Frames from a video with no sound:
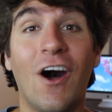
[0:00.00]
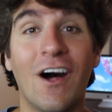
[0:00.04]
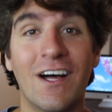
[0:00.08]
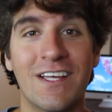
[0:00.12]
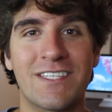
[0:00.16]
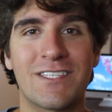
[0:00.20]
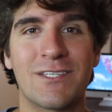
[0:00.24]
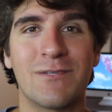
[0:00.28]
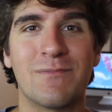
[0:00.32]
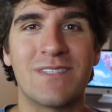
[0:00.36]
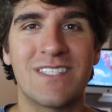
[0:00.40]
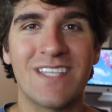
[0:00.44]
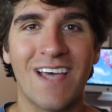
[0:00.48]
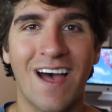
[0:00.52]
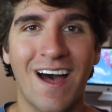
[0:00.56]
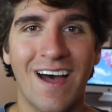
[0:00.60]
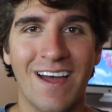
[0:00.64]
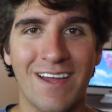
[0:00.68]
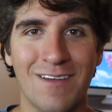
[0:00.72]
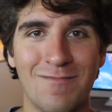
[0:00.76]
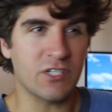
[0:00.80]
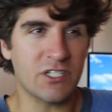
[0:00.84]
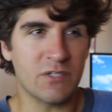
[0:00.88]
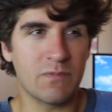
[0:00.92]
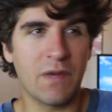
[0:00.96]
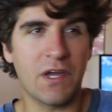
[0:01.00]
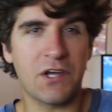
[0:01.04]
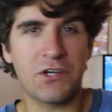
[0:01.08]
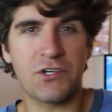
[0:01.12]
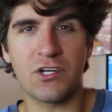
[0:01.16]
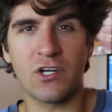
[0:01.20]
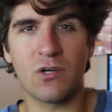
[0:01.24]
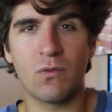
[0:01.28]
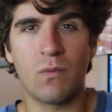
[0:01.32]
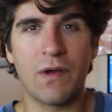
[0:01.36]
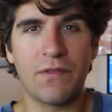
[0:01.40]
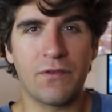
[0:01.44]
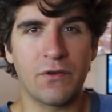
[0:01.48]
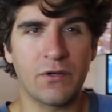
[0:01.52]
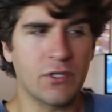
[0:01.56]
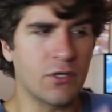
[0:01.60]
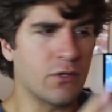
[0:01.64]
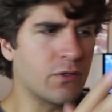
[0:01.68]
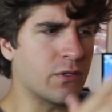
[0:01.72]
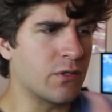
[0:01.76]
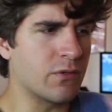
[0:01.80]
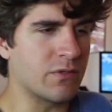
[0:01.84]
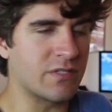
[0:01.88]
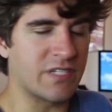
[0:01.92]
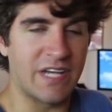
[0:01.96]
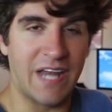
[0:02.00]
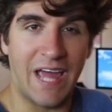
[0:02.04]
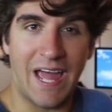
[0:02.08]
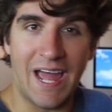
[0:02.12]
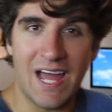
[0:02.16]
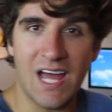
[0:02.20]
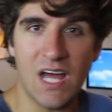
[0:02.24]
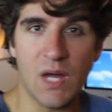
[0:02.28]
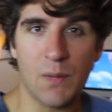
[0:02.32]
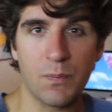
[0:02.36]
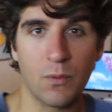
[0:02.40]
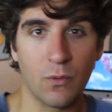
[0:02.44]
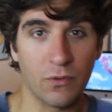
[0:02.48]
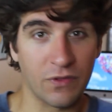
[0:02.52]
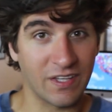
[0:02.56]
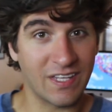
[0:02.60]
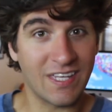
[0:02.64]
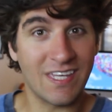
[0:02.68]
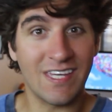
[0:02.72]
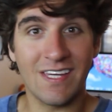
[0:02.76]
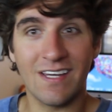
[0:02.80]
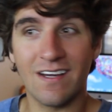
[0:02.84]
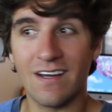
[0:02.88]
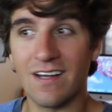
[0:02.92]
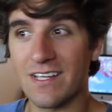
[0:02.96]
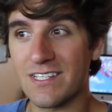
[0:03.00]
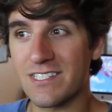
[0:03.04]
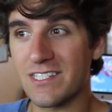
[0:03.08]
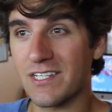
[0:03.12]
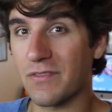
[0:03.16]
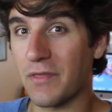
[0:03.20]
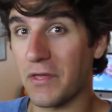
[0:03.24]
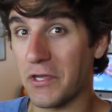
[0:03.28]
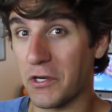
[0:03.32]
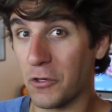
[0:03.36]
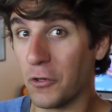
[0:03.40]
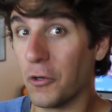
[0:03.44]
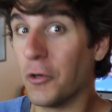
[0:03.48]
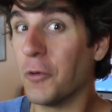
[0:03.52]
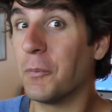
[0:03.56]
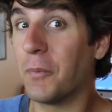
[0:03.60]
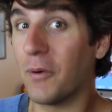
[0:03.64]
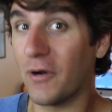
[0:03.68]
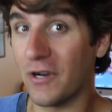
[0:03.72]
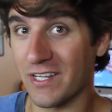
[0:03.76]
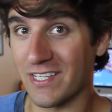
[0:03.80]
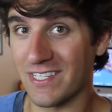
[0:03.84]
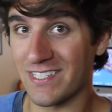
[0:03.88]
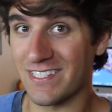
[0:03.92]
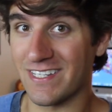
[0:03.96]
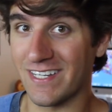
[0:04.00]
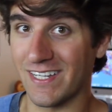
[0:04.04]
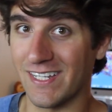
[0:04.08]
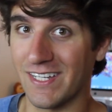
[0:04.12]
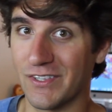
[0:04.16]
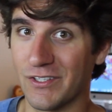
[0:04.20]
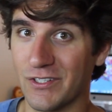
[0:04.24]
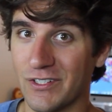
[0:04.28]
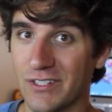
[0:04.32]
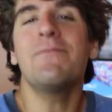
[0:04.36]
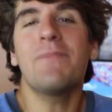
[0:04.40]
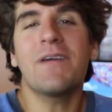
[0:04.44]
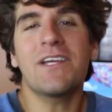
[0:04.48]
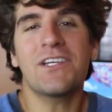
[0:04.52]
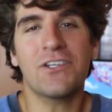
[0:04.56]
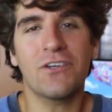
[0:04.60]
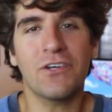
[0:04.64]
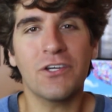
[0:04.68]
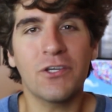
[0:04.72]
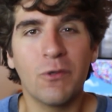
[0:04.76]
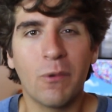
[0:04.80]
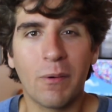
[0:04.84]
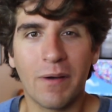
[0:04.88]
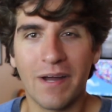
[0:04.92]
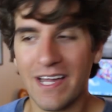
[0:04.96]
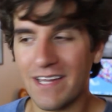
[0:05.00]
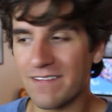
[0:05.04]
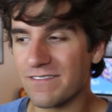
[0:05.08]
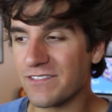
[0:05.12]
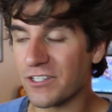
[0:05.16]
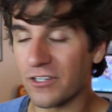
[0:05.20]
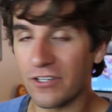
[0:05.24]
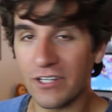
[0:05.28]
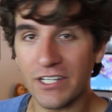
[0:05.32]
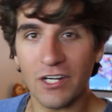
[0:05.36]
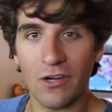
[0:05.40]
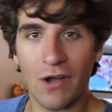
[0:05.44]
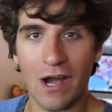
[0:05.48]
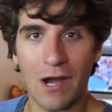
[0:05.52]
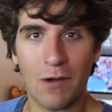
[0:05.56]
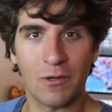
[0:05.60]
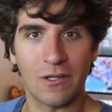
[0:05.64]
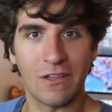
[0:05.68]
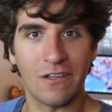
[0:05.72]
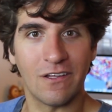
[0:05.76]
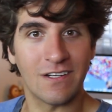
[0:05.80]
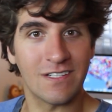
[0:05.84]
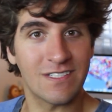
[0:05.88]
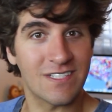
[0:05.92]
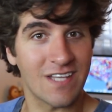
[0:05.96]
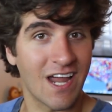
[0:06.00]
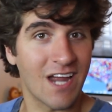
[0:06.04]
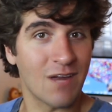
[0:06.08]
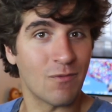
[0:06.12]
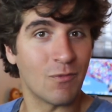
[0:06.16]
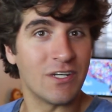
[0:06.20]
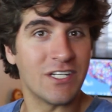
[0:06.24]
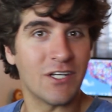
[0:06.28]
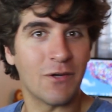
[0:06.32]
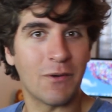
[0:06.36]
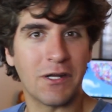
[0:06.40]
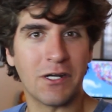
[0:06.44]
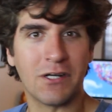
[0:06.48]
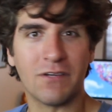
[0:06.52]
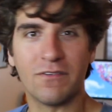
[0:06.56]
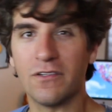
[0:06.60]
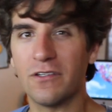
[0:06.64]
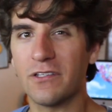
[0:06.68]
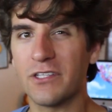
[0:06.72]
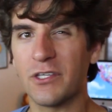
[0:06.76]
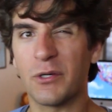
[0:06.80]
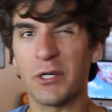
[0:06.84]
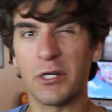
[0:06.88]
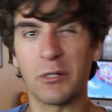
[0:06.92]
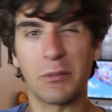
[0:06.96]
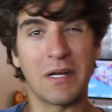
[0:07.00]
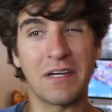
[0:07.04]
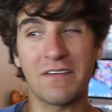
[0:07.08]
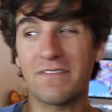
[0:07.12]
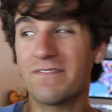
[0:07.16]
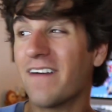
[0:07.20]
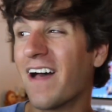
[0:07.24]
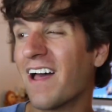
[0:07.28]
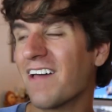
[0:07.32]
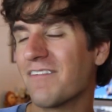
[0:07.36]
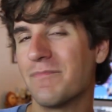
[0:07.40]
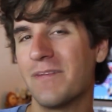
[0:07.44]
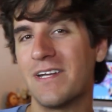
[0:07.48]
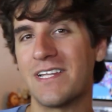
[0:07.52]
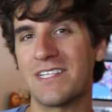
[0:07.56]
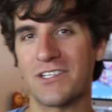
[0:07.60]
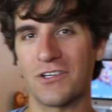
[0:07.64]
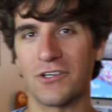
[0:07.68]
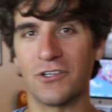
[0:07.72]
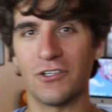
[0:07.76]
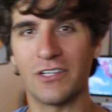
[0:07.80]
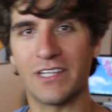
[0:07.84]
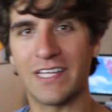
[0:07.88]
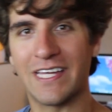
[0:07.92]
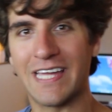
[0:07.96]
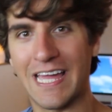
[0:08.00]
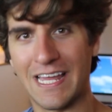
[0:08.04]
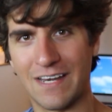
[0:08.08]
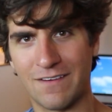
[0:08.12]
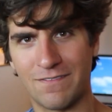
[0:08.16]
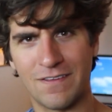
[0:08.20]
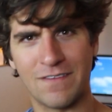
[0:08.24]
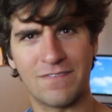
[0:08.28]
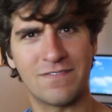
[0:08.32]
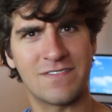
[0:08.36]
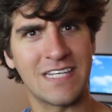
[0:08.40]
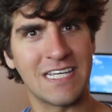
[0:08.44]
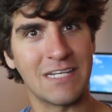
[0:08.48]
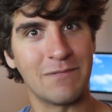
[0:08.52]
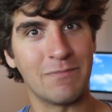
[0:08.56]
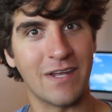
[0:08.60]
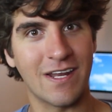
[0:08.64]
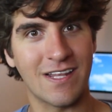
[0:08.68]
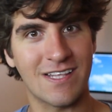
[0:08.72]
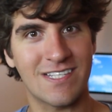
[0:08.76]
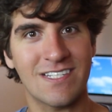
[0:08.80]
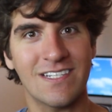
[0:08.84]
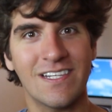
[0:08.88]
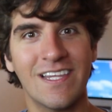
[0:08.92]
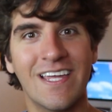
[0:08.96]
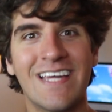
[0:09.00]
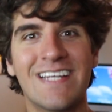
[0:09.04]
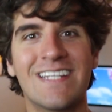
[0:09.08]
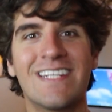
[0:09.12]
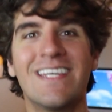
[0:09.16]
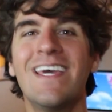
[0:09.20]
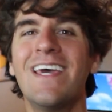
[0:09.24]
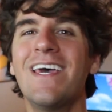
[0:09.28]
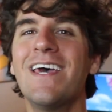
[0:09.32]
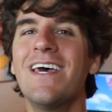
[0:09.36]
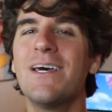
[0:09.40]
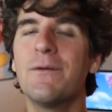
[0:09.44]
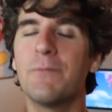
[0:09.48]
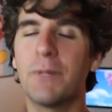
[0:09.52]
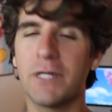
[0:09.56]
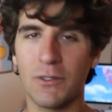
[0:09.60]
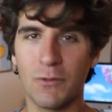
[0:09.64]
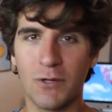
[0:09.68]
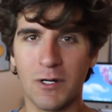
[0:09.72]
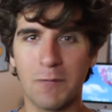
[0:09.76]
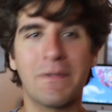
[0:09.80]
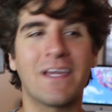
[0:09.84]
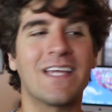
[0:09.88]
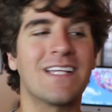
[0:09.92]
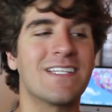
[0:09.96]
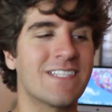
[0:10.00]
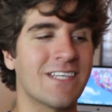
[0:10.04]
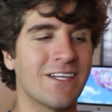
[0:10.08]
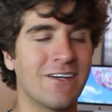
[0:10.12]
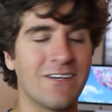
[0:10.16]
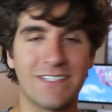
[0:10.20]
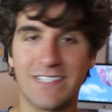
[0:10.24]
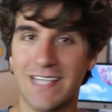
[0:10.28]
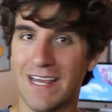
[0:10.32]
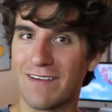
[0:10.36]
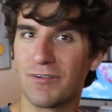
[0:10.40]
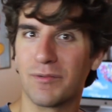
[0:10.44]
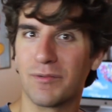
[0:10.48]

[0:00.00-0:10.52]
awesome time. Just make sure whether you use an app or the kiosk that your whole party is together. And make sure you arrive during your hour-long time window interval. You can arrive 5 minutes early and 15 minutes late, but you want to be considerate to